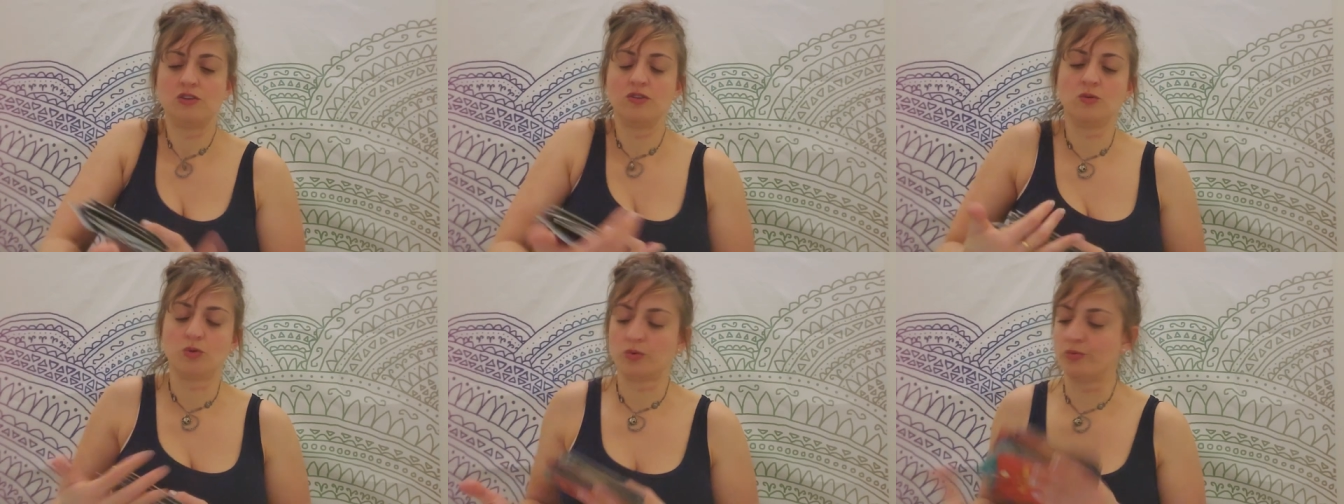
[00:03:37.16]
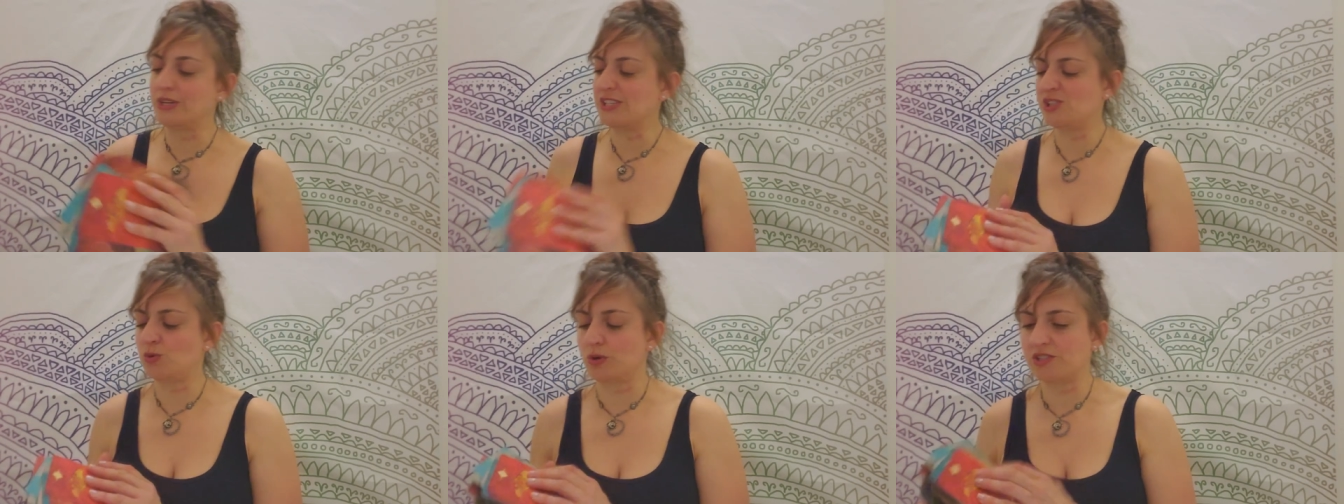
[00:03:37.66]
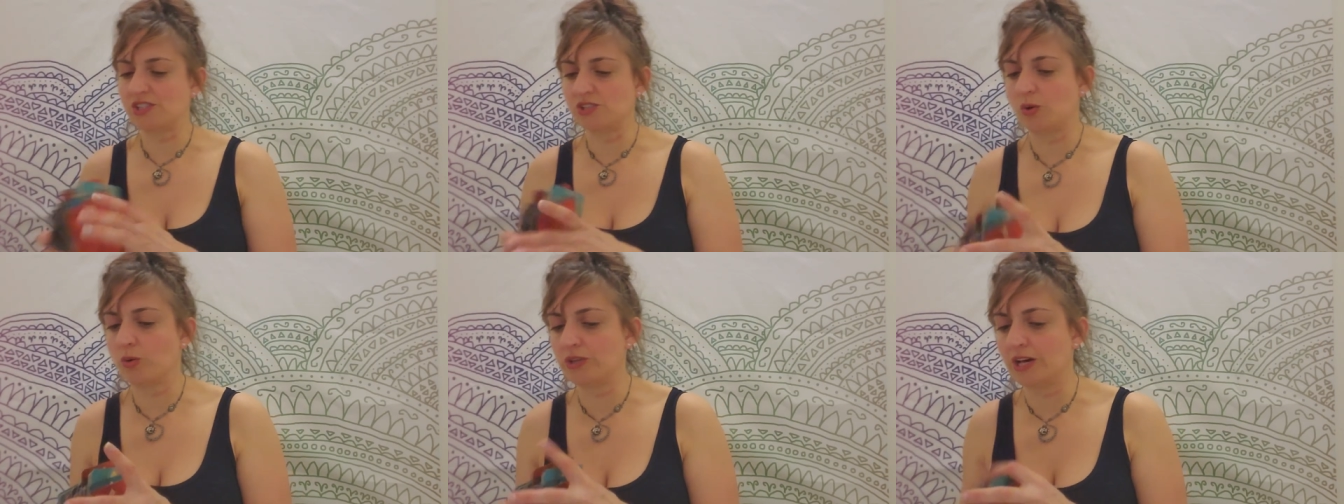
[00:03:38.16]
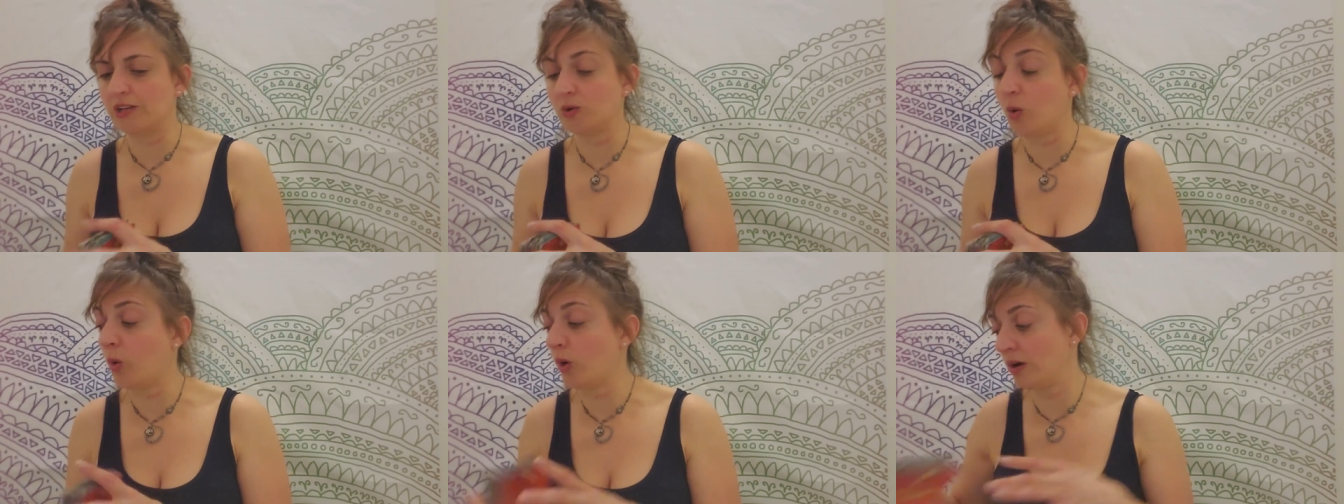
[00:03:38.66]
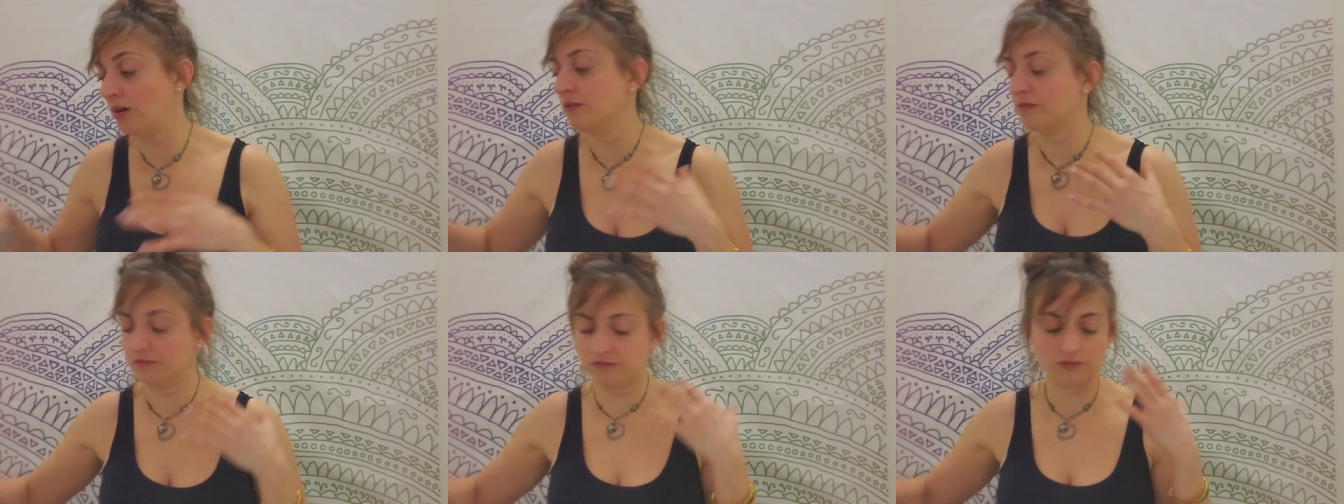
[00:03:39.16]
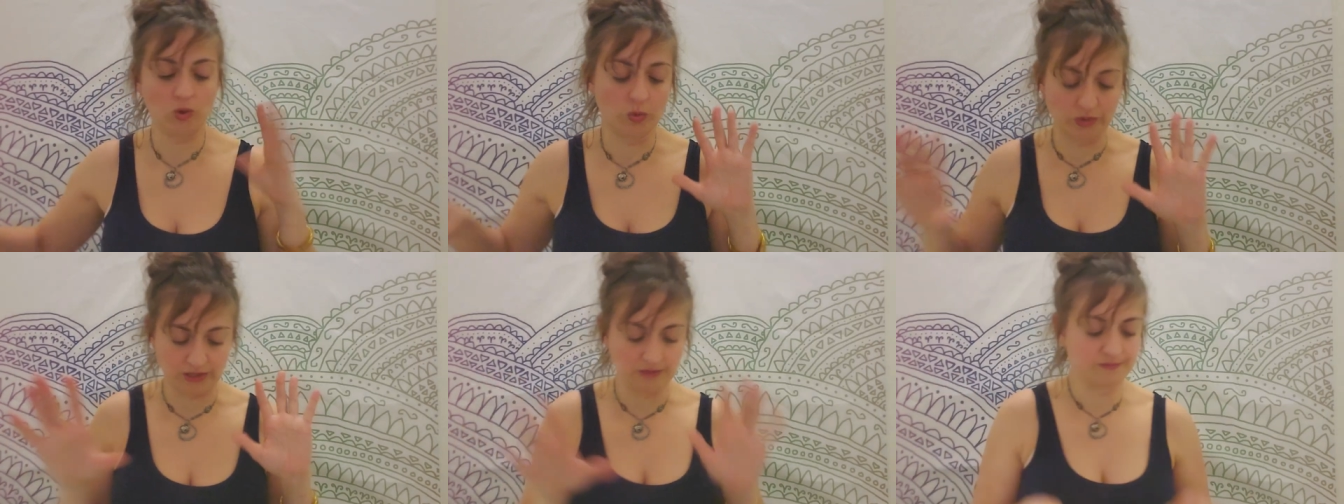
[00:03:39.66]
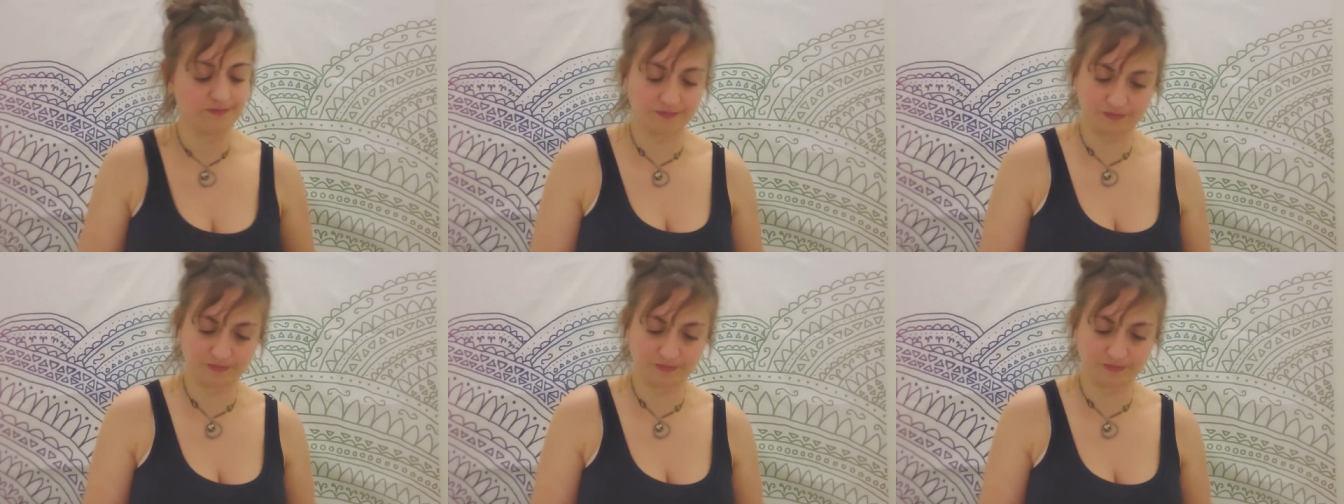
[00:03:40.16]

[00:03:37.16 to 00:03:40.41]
your resources. Hold on, or hold on.